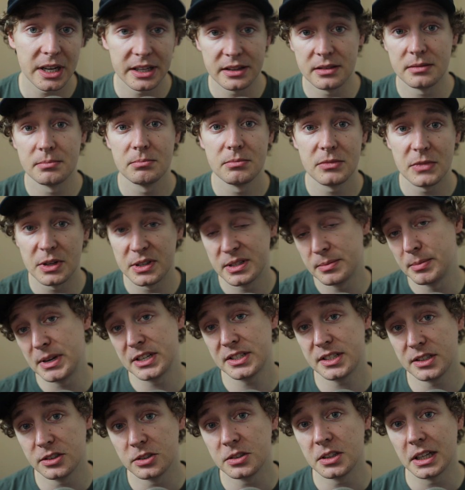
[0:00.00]
and this may
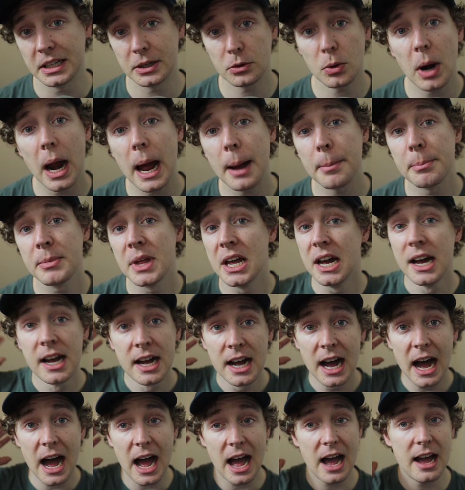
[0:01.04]
still look like crap,
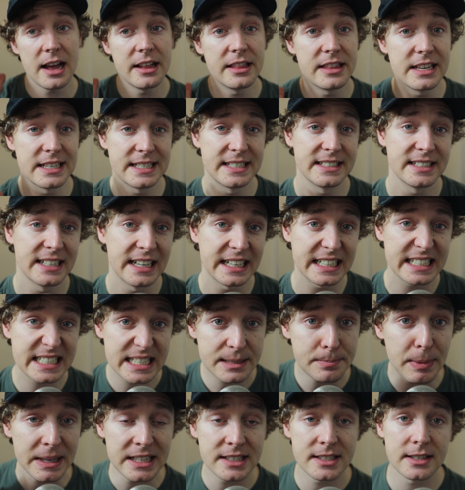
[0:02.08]
this is an
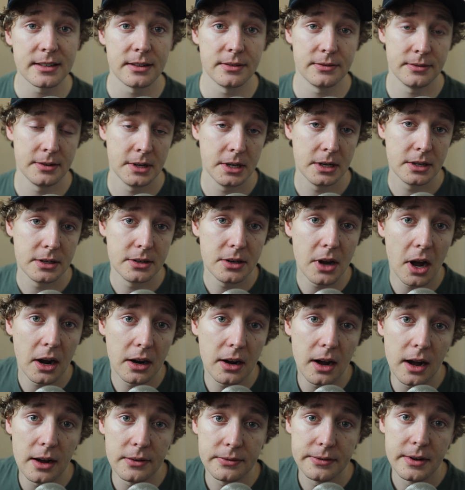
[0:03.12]
expensive
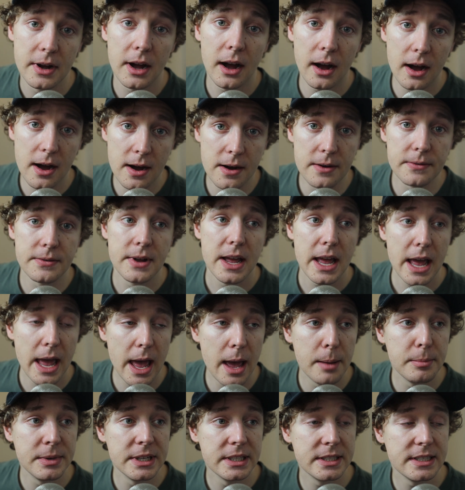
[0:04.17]
knockoff of
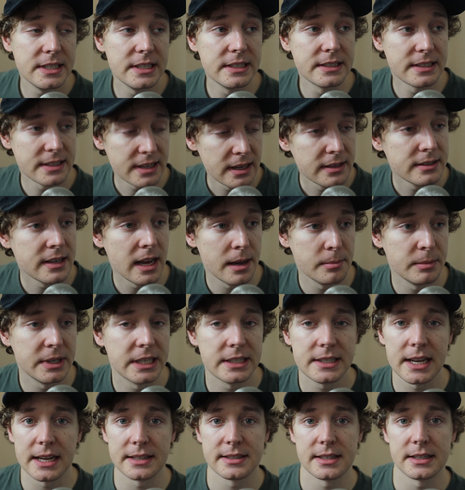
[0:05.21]
MBT's
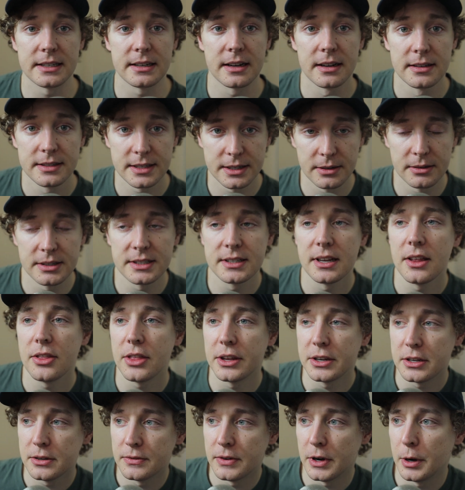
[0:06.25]
10-minute testing series.
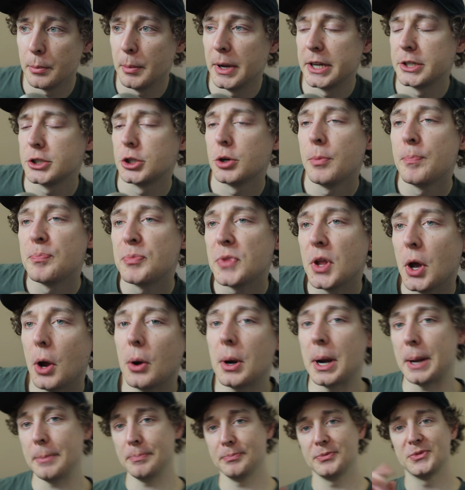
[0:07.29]
Thank you very much. All
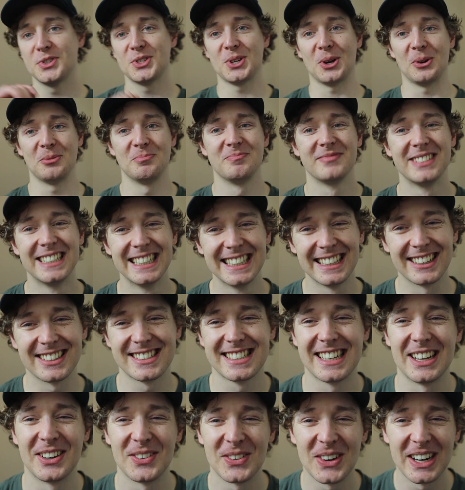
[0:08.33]
right, so
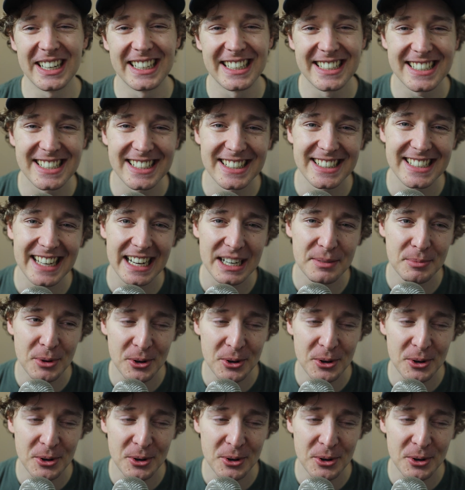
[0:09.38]
let's get right into the deck